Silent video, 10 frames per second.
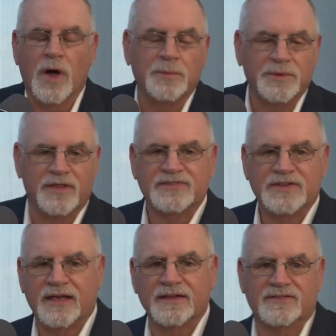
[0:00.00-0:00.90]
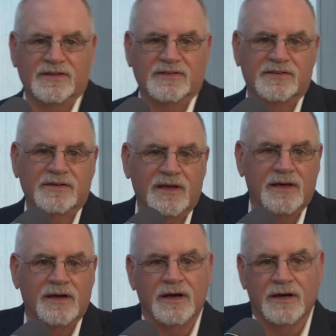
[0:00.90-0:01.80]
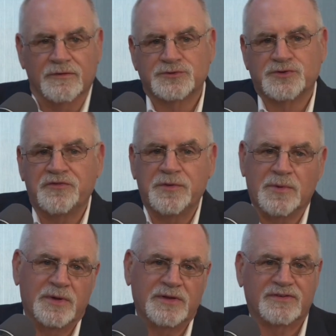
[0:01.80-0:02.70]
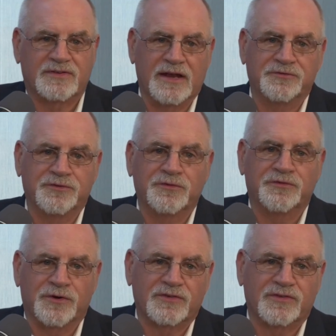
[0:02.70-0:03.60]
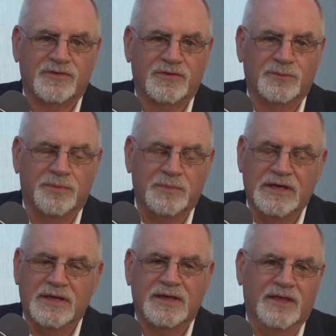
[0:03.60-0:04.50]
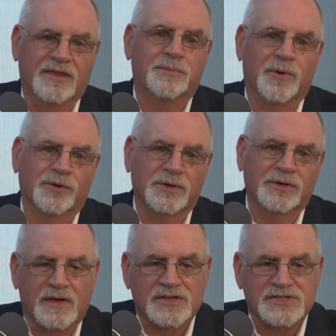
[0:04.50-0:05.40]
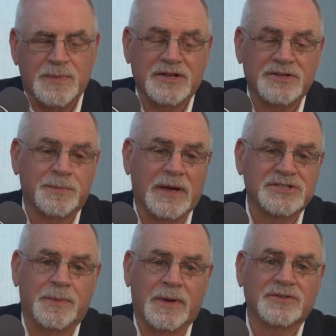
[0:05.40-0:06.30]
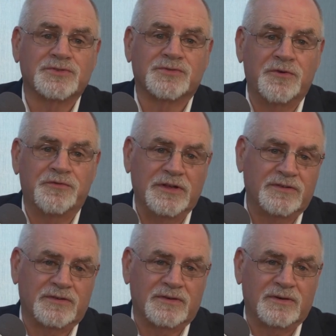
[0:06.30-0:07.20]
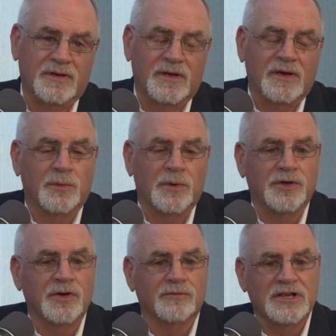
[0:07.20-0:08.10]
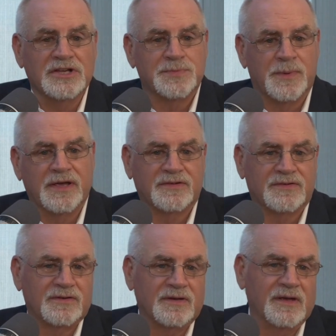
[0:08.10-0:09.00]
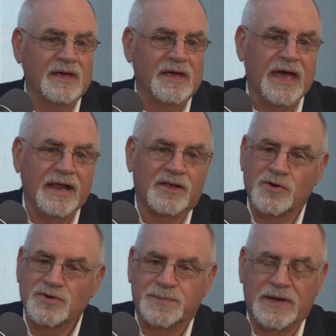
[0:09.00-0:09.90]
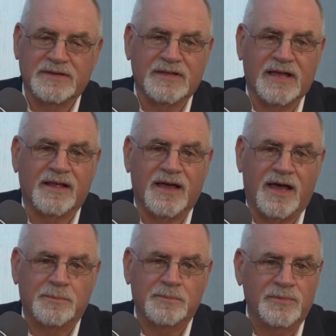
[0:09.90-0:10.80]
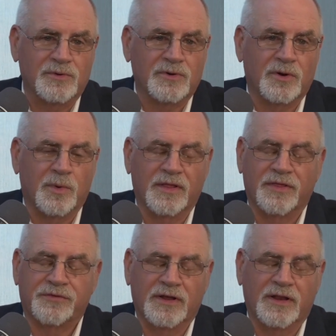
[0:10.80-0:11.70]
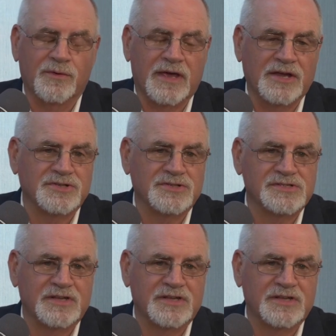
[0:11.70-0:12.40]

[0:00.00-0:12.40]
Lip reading: to the second season of Trophy Moments and a Few Firsts with me, Keith Baldwin. Sponsored by Spikes Trophies, where you can reach Spikes at gospikes.com or one of the 3 locations in the